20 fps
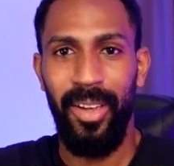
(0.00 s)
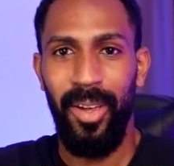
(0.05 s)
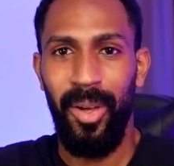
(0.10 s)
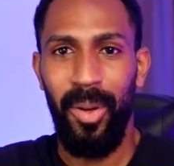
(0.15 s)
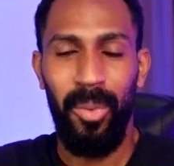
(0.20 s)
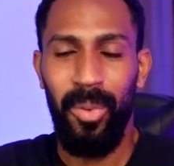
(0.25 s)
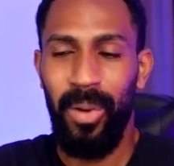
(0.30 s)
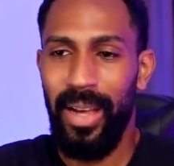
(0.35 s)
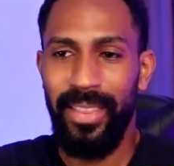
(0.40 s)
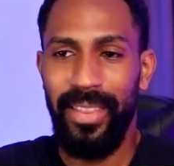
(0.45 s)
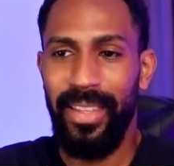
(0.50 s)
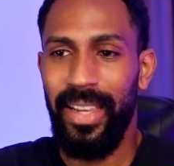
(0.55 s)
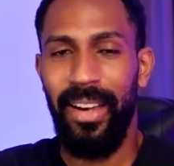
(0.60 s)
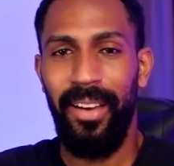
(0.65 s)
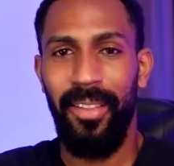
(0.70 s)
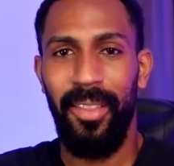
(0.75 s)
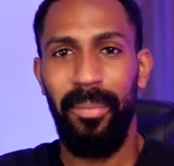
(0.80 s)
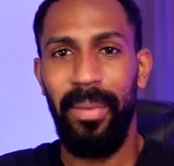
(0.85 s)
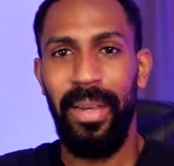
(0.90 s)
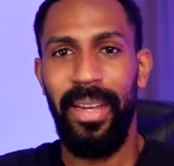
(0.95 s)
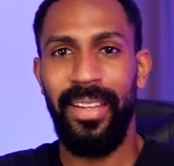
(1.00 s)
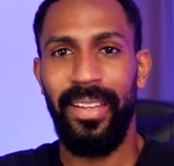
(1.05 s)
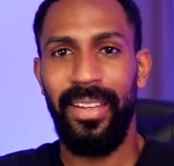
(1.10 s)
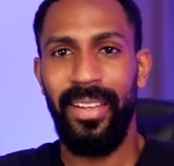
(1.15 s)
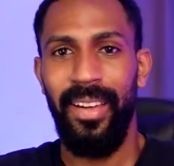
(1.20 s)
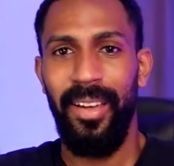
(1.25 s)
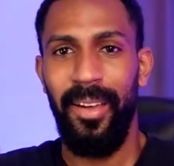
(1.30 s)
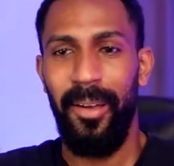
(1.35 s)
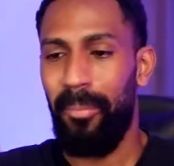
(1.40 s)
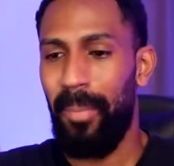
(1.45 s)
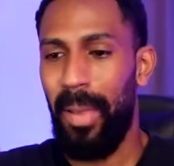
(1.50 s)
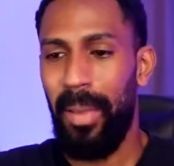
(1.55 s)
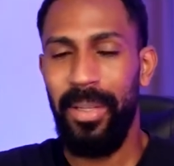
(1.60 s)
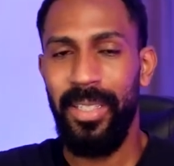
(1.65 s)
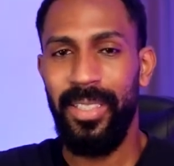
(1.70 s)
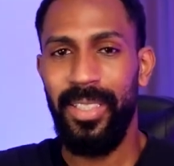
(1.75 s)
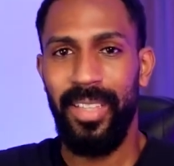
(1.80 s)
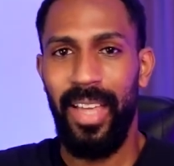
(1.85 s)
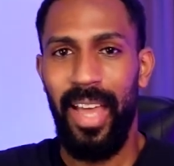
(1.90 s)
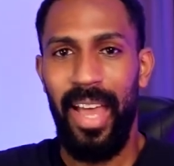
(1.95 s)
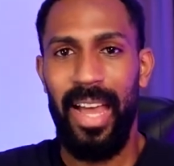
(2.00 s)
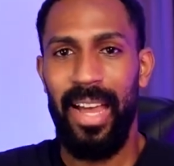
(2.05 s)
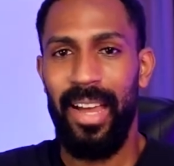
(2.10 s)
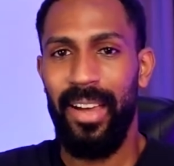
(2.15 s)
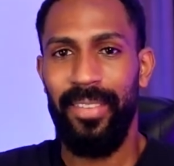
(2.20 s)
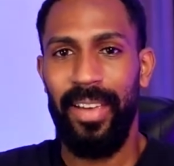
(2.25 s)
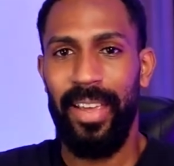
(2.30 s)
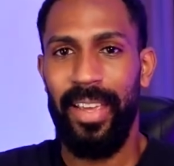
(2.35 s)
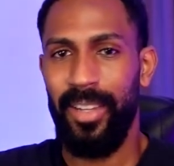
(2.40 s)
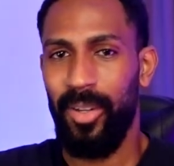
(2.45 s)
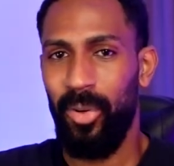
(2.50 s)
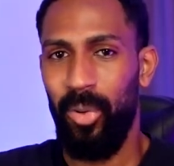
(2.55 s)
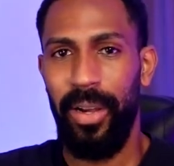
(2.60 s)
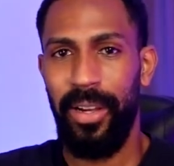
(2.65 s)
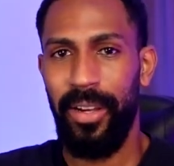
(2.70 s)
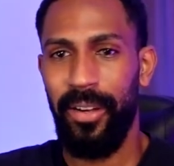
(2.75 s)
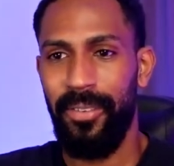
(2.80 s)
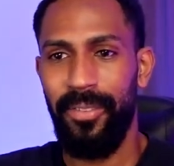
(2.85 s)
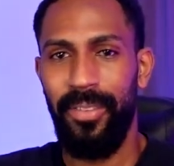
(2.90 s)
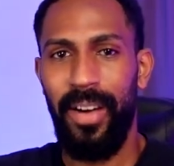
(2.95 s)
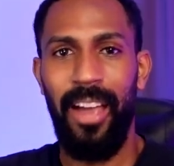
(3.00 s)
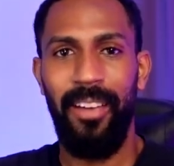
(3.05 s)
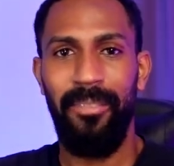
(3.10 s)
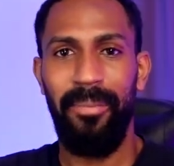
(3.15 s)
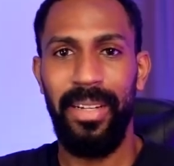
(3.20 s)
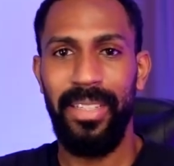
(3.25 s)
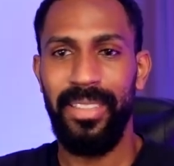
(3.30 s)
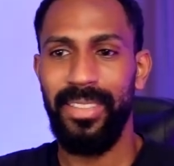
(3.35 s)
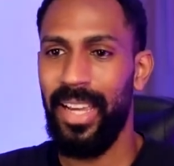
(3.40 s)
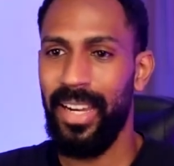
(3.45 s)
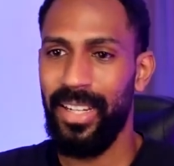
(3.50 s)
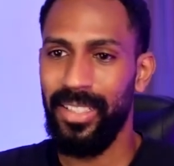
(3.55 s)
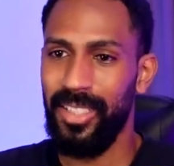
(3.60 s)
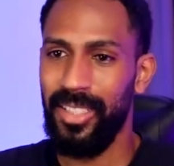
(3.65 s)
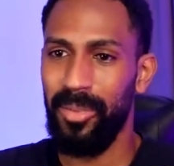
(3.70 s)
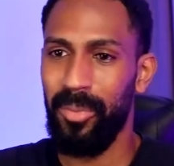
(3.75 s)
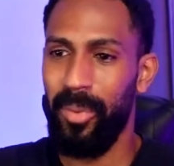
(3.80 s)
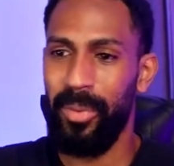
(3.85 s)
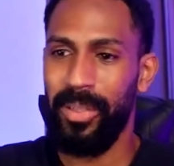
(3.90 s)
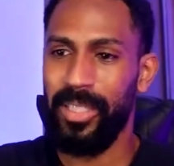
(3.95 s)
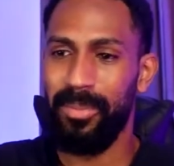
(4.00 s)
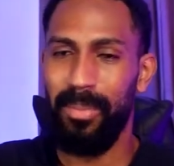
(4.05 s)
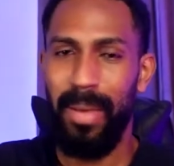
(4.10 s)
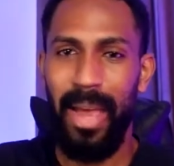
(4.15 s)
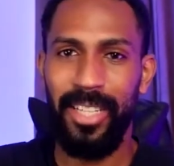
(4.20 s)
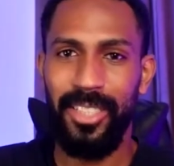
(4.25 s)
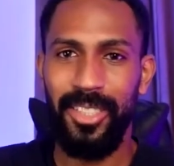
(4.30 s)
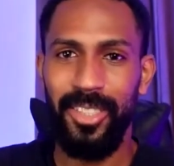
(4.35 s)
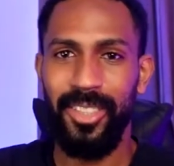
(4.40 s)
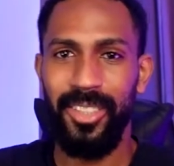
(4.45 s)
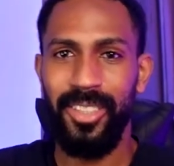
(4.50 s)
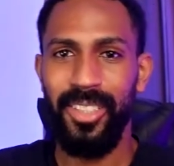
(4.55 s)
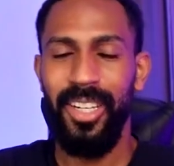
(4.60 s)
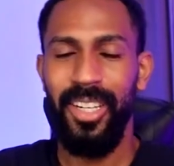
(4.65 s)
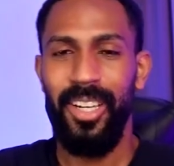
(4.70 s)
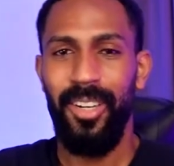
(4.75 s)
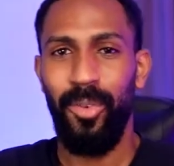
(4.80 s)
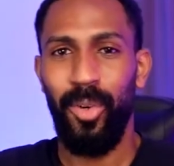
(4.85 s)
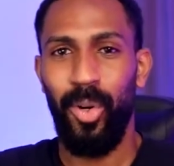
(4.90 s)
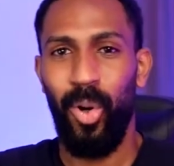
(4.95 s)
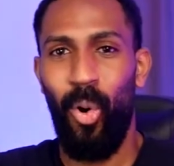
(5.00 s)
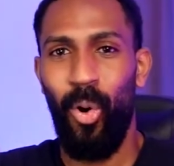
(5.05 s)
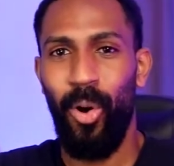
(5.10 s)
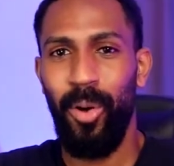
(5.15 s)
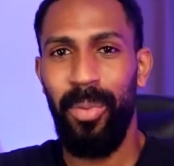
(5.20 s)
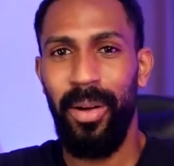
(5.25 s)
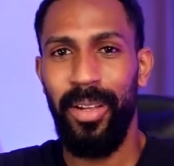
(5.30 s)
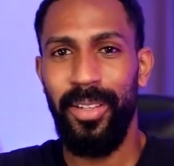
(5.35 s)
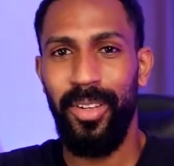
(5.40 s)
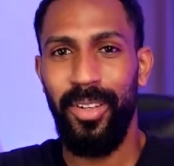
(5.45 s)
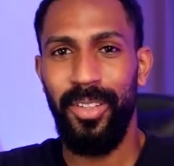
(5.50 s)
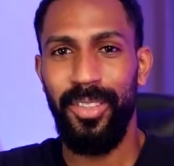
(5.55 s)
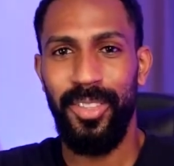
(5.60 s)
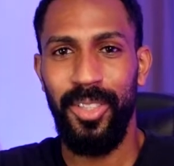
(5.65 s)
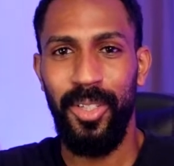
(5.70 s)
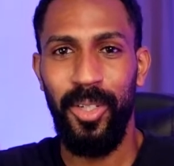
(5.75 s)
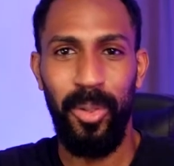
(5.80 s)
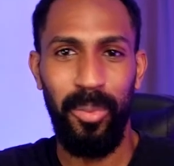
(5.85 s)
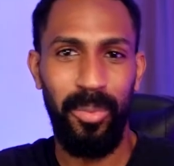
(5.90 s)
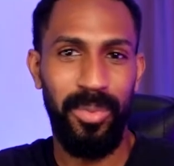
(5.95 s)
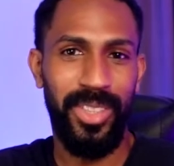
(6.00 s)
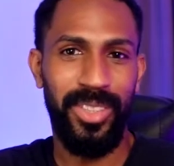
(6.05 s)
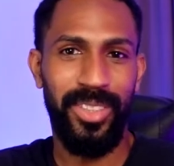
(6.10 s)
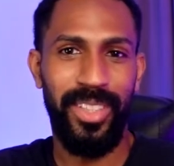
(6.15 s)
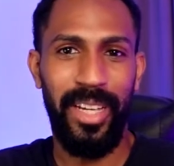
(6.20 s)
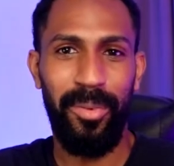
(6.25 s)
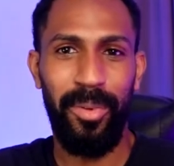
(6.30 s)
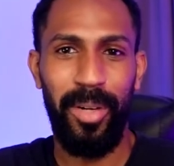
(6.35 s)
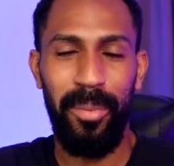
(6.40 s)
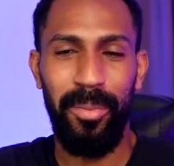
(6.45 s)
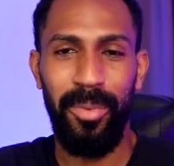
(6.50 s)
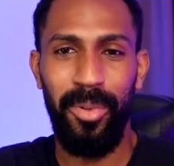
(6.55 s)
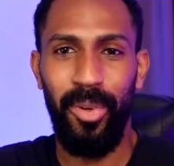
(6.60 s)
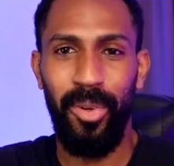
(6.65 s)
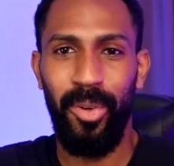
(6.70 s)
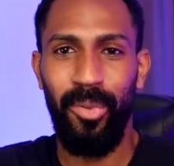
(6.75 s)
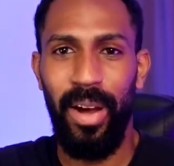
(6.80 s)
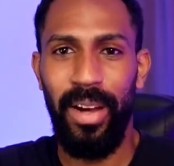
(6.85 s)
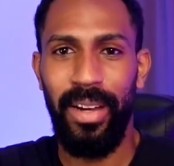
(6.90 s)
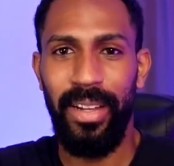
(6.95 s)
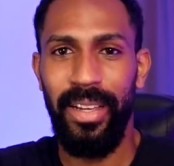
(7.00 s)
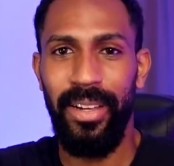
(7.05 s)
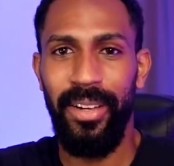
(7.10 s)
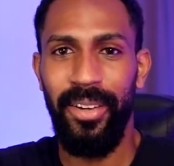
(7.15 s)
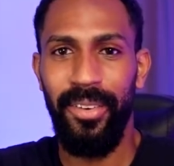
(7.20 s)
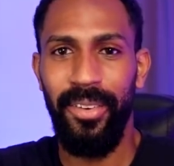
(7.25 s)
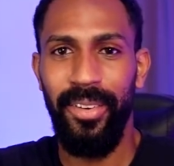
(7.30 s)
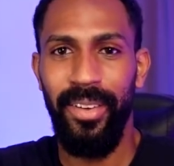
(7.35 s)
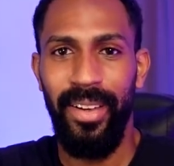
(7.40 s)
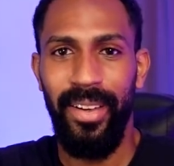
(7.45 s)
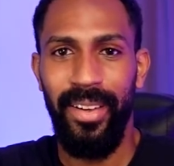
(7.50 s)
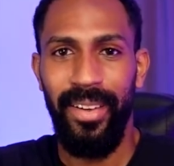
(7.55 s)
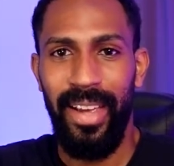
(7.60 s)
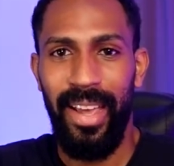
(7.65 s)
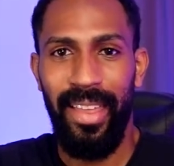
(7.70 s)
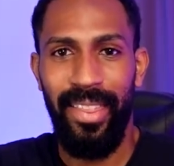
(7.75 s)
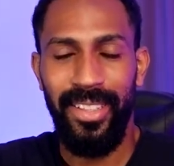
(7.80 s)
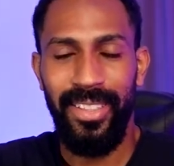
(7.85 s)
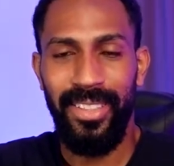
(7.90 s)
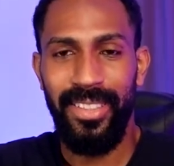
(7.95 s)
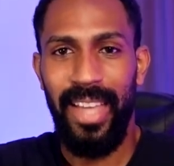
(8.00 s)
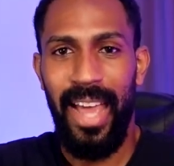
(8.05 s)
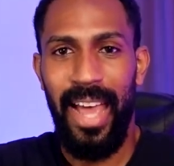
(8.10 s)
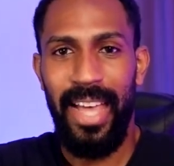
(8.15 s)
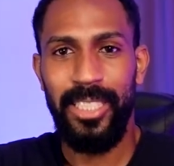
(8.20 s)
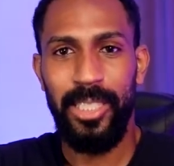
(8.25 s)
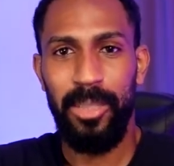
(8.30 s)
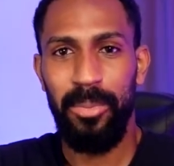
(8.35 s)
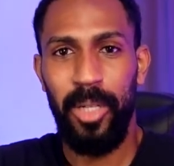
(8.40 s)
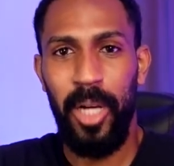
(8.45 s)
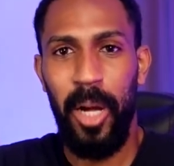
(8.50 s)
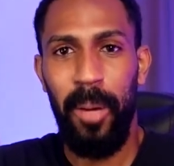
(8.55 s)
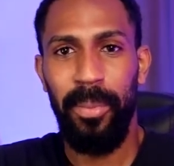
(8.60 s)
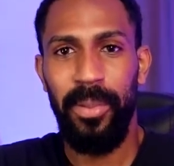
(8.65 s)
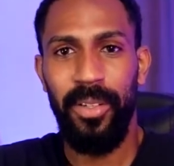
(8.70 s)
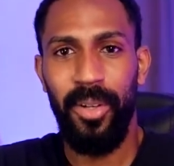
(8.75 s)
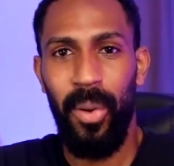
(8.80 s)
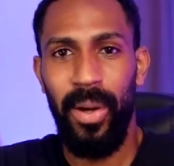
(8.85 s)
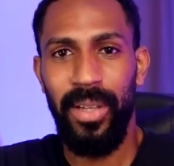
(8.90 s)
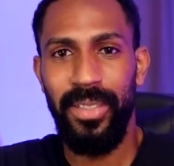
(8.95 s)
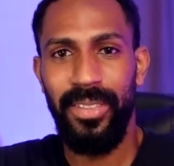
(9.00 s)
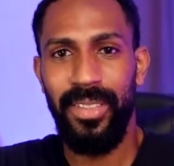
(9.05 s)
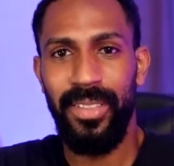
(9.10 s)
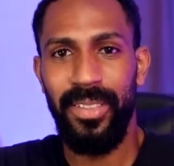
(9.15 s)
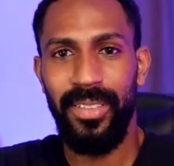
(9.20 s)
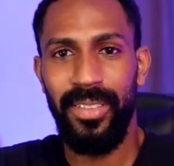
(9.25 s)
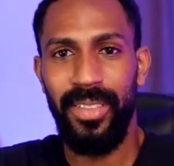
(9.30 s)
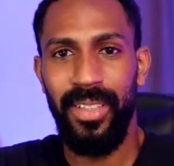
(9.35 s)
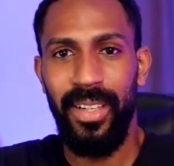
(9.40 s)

Well, at the end of the meeting, maybe just have a quick 5-minute section where we smash the record button on Zoom, just like what I'm doing right here, and then just ask them a couple of questions.